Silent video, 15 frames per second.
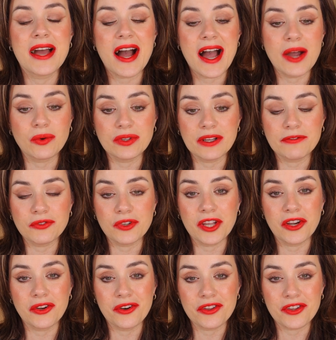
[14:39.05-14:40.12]
I would love to
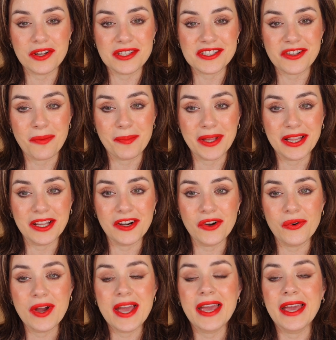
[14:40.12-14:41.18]
hear your thoughts down below.